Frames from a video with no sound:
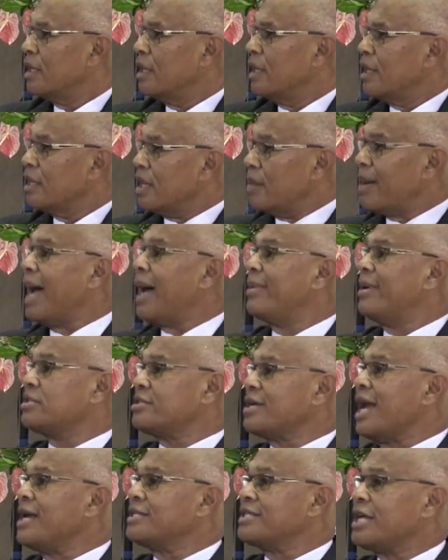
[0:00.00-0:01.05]
The Bible
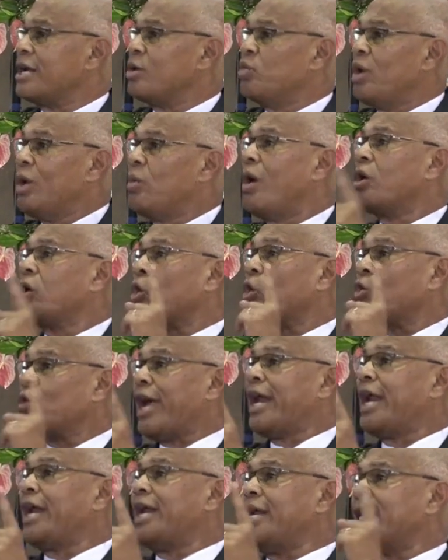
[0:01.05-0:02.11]
says that we were
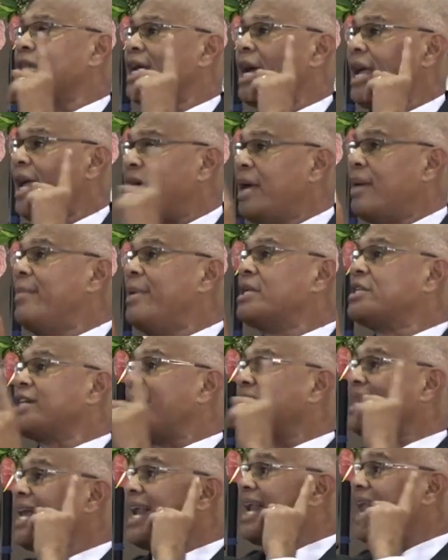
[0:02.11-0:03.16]
created in the image
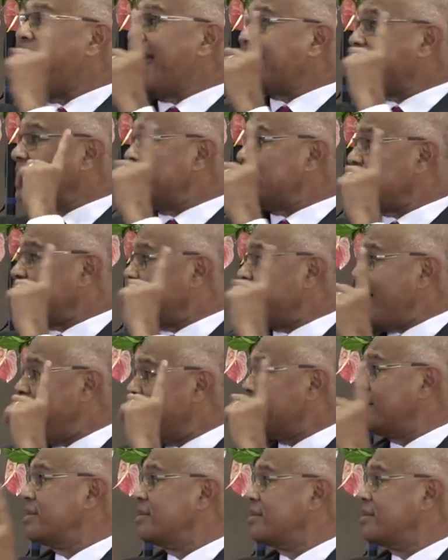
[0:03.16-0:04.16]
and the likeness of God.